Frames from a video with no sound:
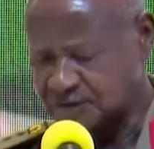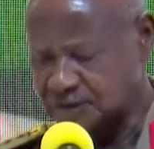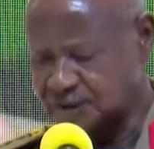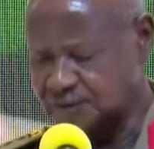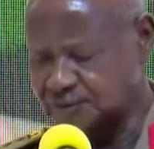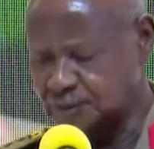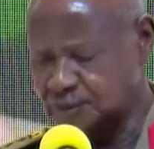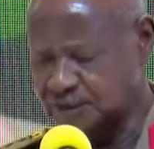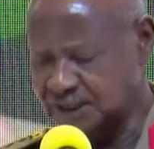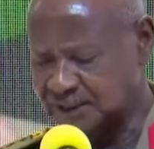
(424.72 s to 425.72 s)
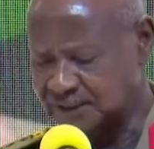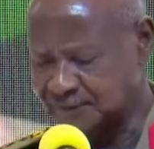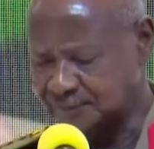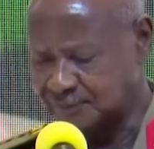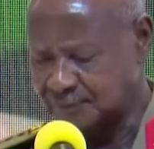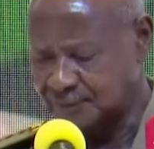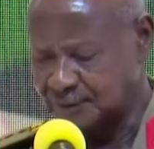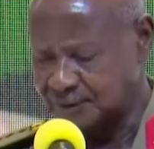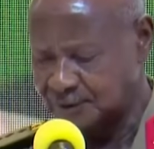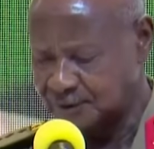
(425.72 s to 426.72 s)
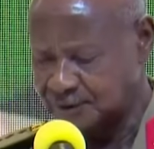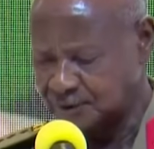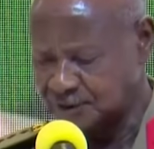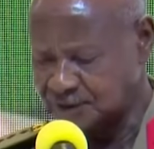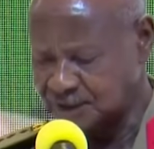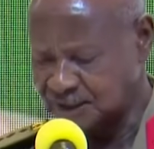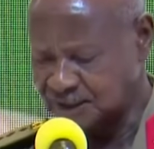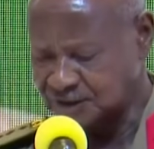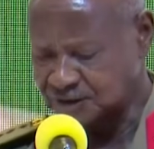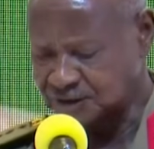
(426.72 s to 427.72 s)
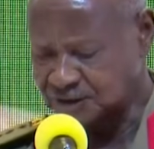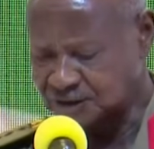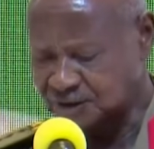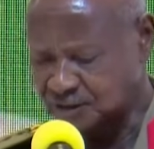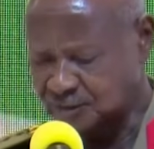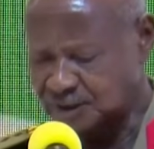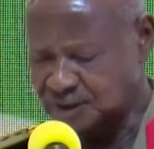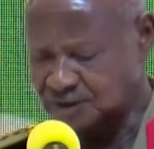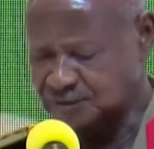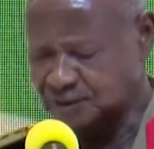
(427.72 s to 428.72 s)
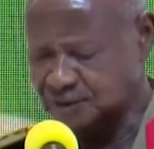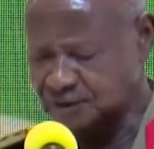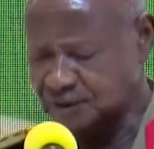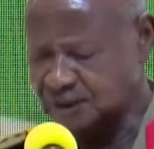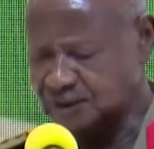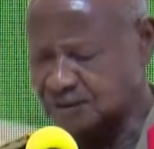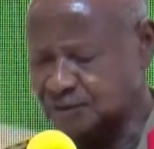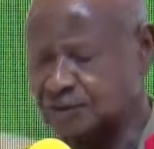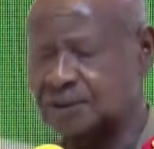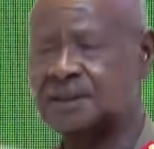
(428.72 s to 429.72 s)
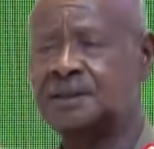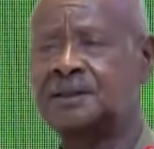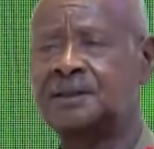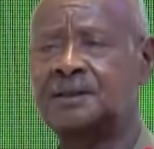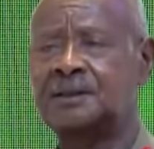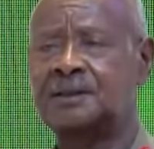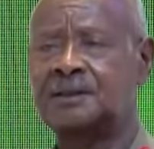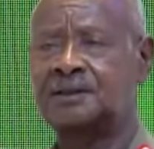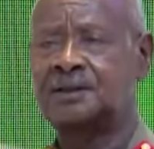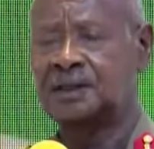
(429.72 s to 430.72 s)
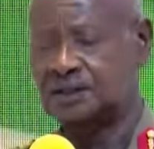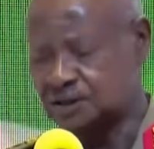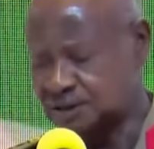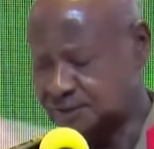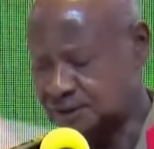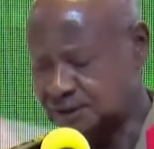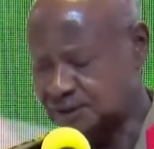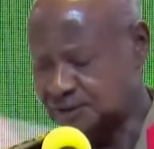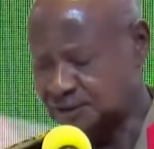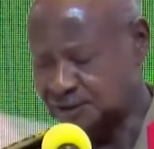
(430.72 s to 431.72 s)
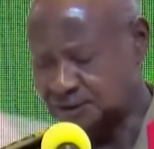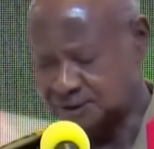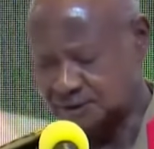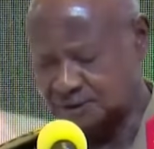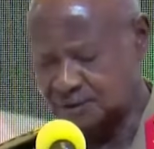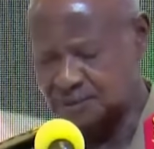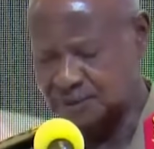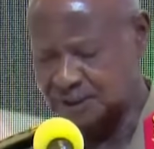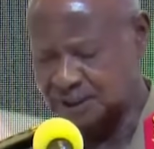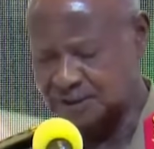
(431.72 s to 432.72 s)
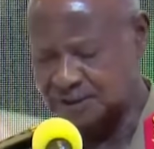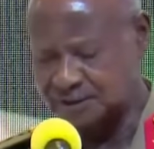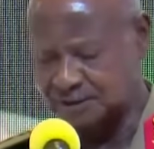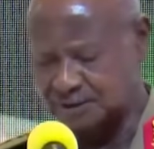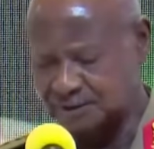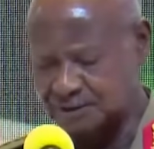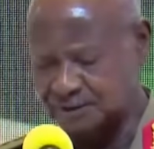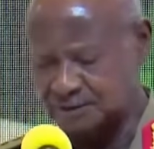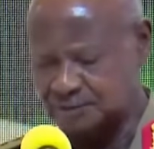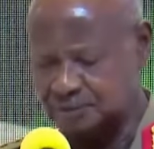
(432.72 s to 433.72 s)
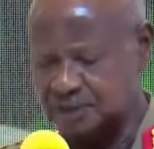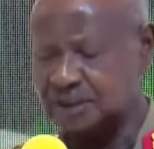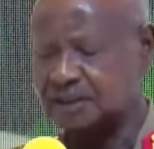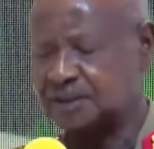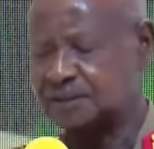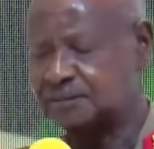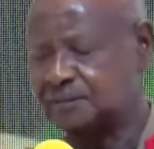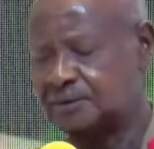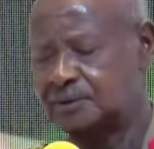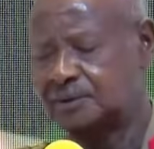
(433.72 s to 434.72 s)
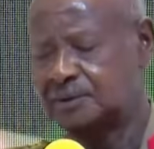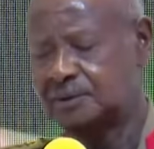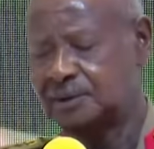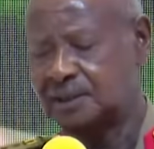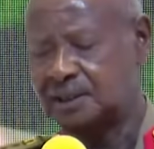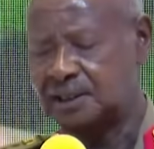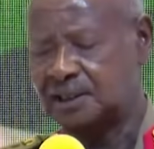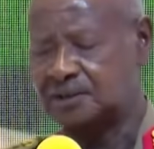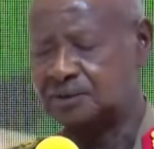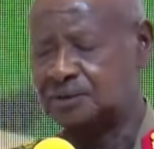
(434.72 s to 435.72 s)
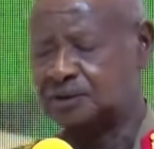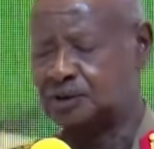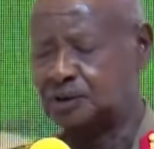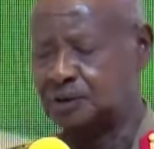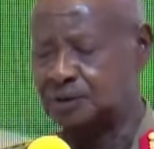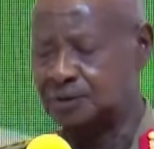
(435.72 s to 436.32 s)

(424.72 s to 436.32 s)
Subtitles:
Tinyefuza on the Western Axis, commanding forces that included the 19th Battalion or Brigade of Peter Kerim at Viso.